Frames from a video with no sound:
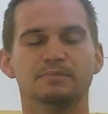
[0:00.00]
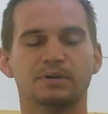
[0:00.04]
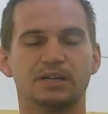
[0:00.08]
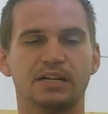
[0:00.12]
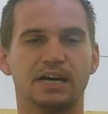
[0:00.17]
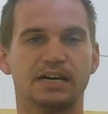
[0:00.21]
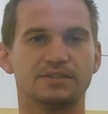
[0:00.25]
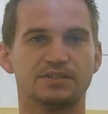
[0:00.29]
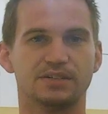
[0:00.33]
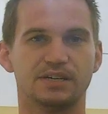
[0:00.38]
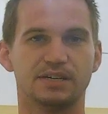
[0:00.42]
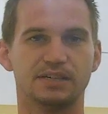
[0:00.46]
But
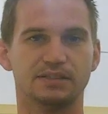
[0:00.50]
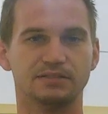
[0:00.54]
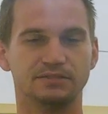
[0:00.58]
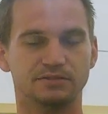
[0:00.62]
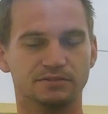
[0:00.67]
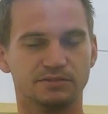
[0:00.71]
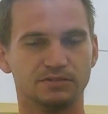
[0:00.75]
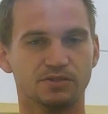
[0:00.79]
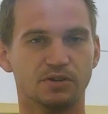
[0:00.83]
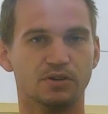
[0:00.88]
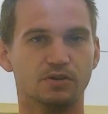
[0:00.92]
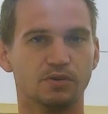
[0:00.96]
like I said,
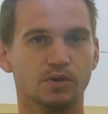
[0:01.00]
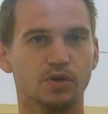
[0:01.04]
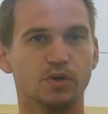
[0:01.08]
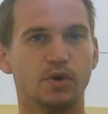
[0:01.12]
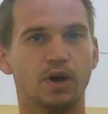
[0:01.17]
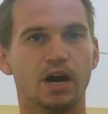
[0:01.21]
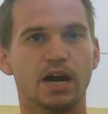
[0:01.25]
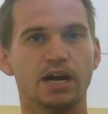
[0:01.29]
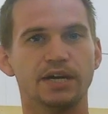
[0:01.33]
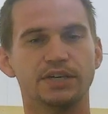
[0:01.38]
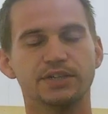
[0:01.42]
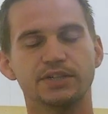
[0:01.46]
it's gonna
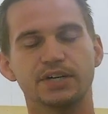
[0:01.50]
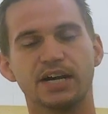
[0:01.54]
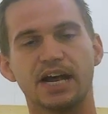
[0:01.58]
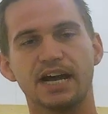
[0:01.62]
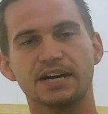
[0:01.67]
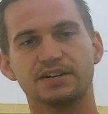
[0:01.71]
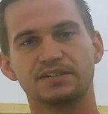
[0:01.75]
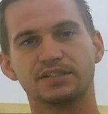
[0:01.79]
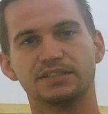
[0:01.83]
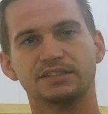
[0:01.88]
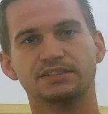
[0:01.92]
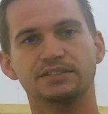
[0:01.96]
require you to
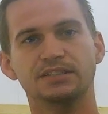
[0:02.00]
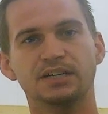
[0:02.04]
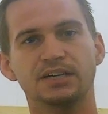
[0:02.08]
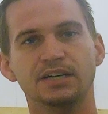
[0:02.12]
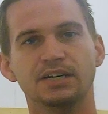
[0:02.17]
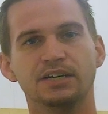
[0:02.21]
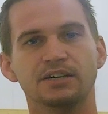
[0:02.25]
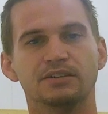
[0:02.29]
actually